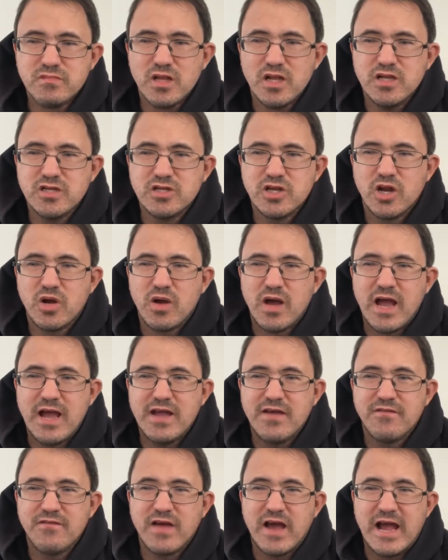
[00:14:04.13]

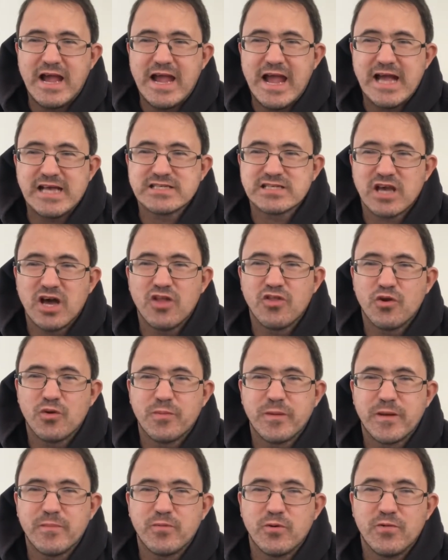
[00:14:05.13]
I ask other
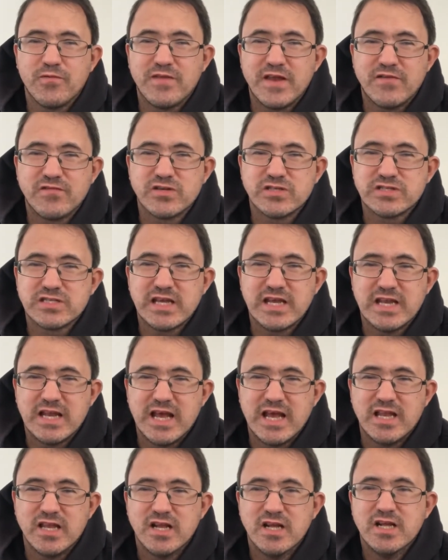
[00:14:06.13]
people who've never seen
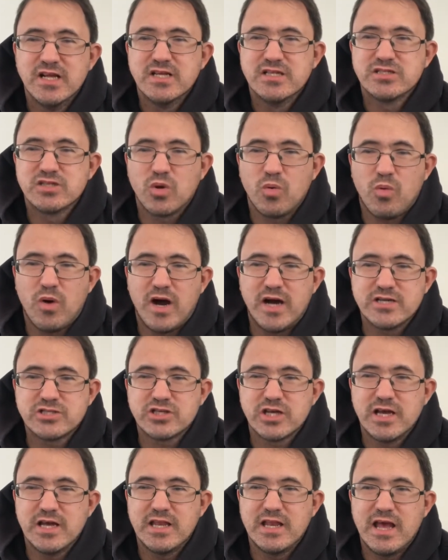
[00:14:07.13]
it to watch
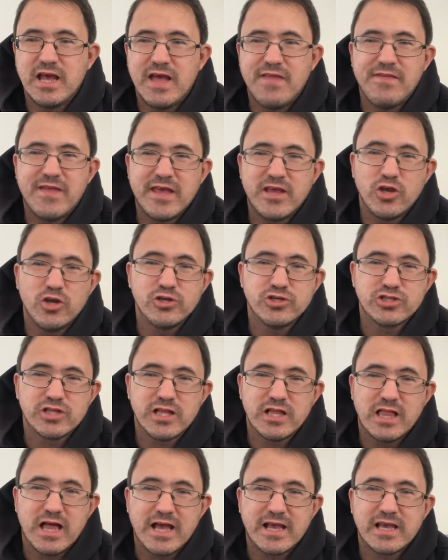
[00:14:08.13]
it, and they usually
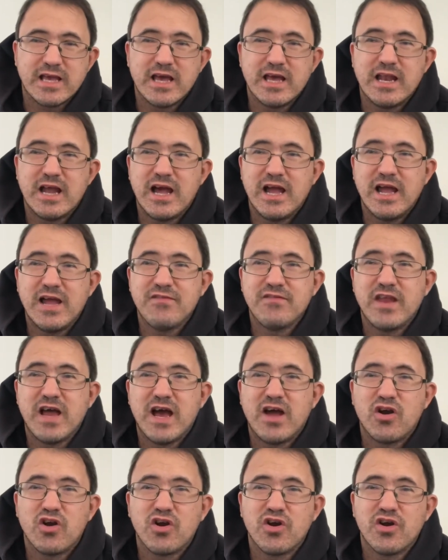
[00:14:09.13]
like it. I have
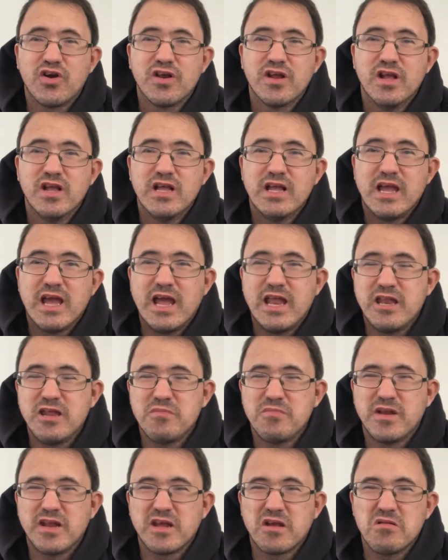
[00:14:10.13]
not heard
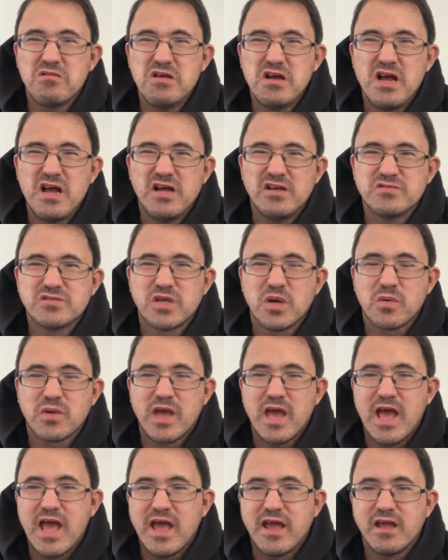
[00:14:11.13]
anybody go, it's
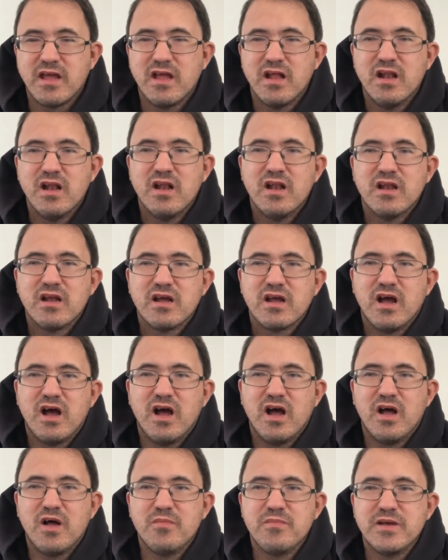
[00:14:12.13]
okay.
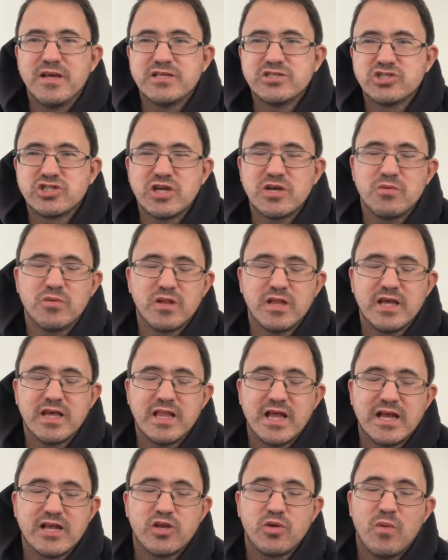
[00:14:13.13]
It's generally
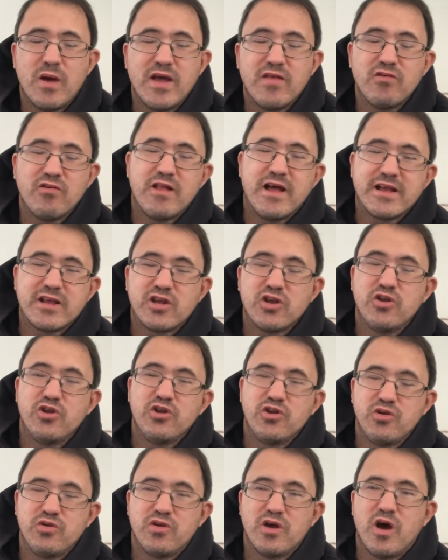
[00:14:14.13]
like you either like it or
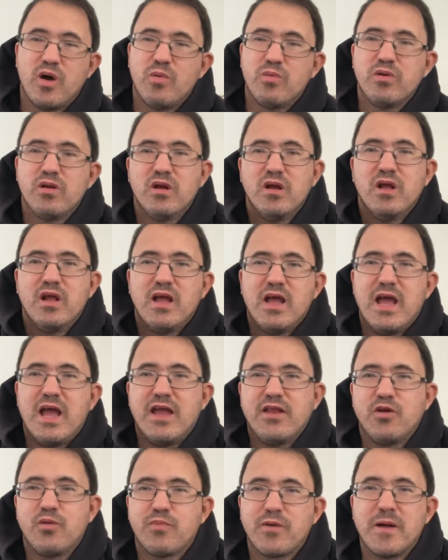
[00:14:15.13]
you don't.
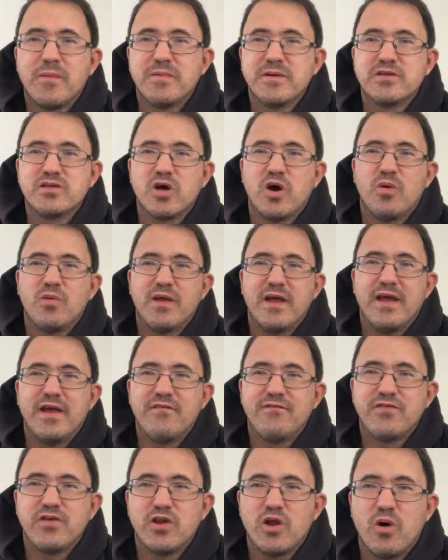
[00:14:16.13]
And you probably don't
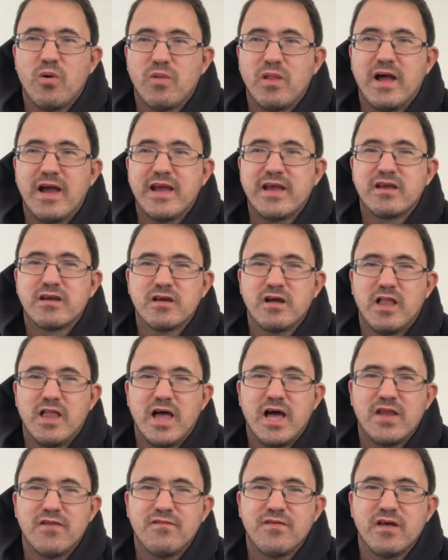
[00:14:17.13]
if you don't like a
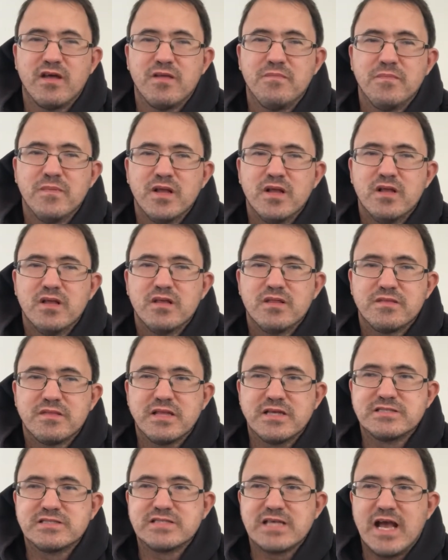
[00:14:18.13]
lot of the
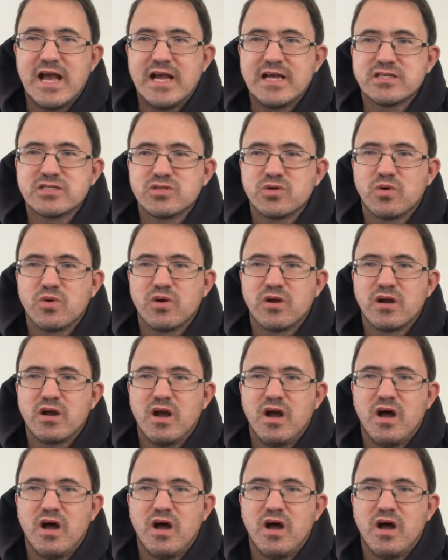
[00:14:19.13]
sex or,